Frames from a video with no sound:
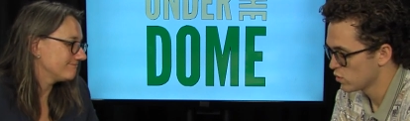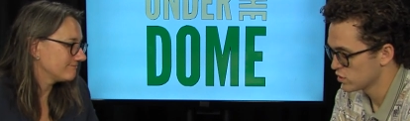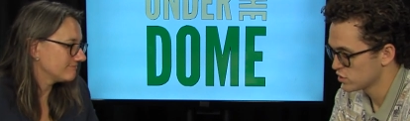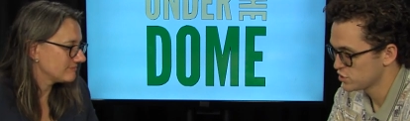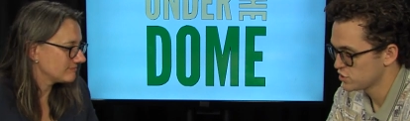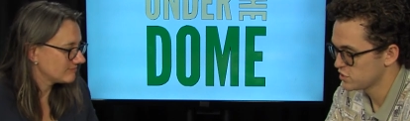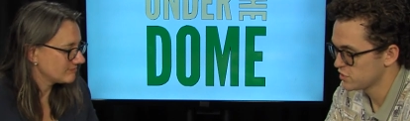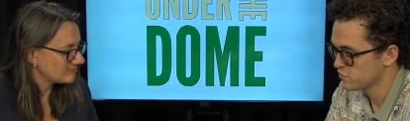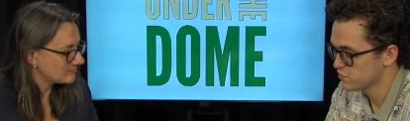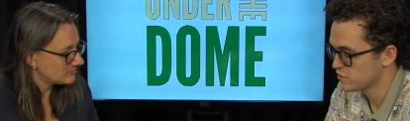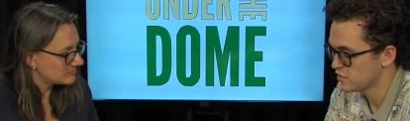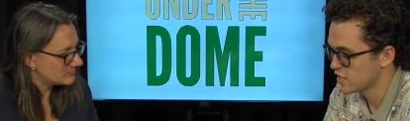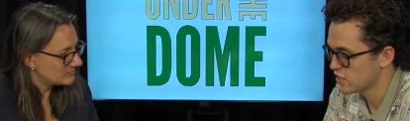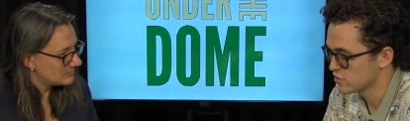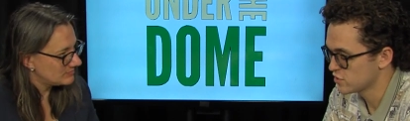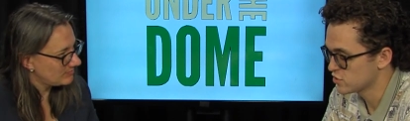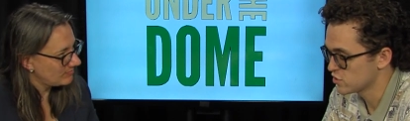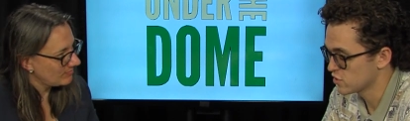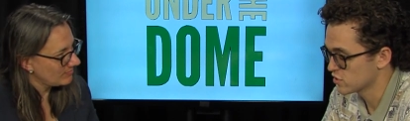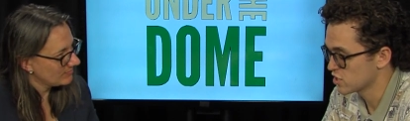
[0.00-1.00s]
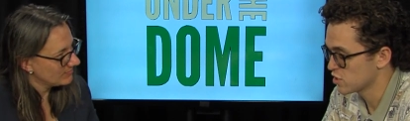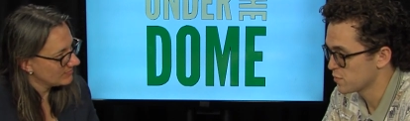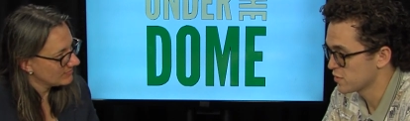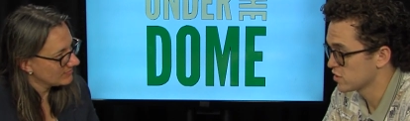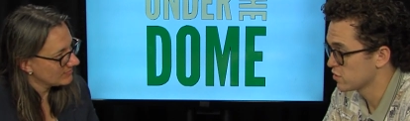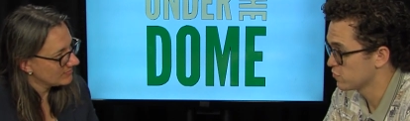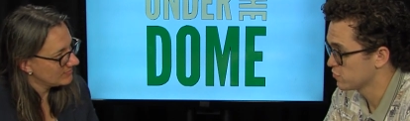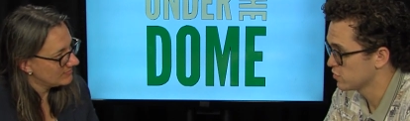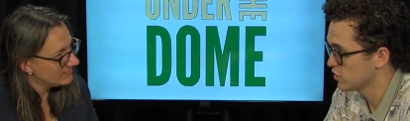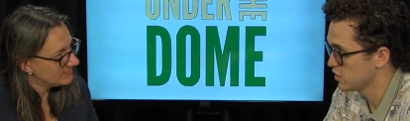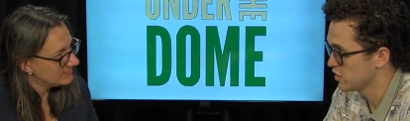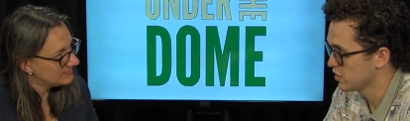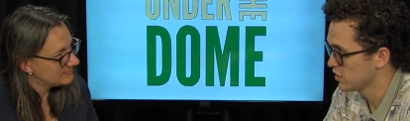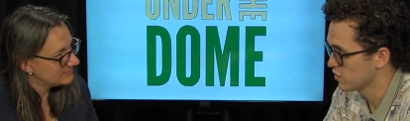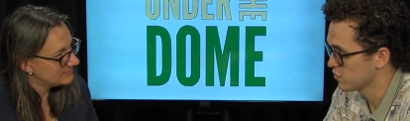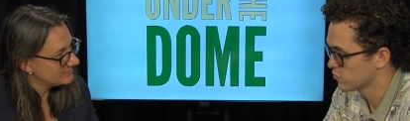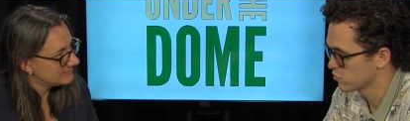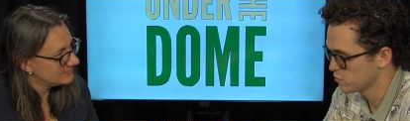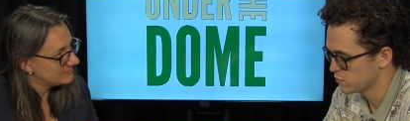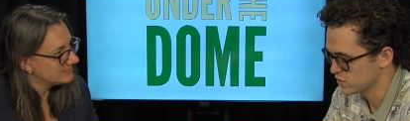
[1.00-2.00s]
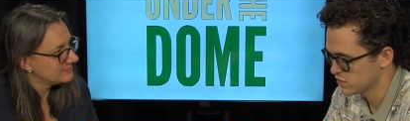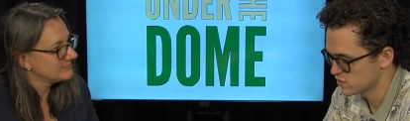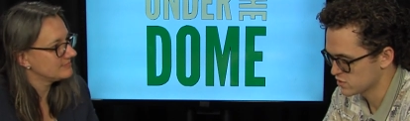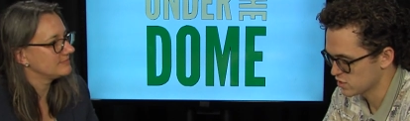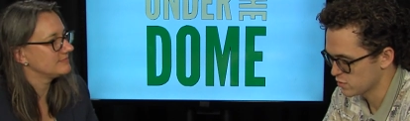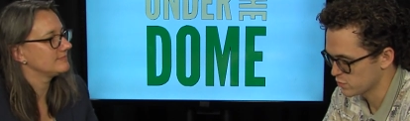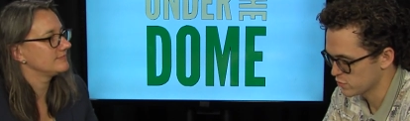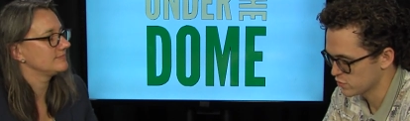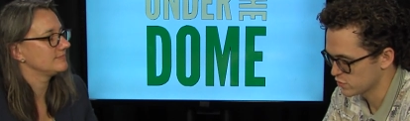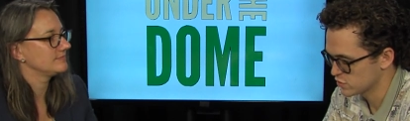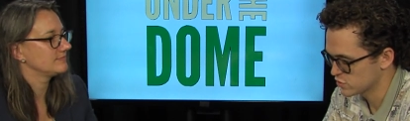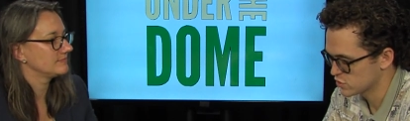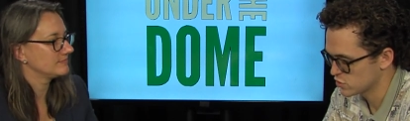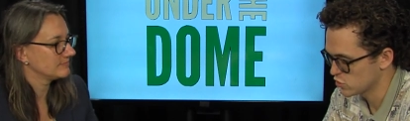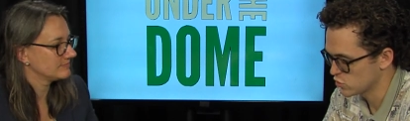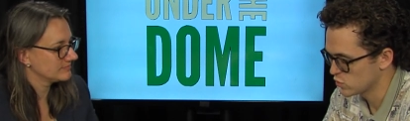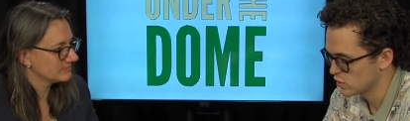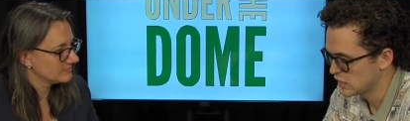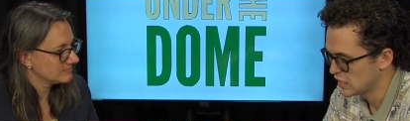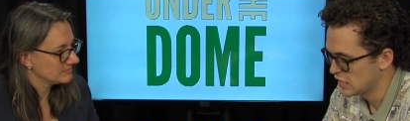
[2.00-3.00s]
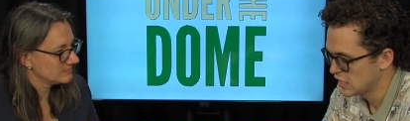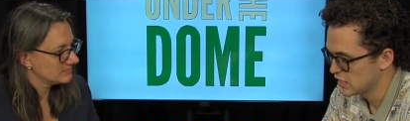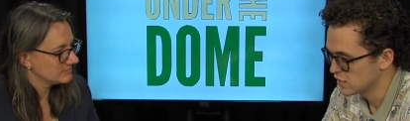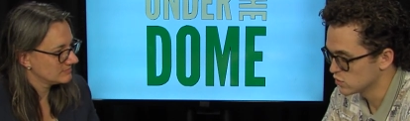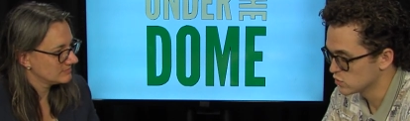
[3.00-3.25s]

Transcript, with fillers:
Speaker 1: want to shift now to talking about the flooding from this mm -hmm. summer. So it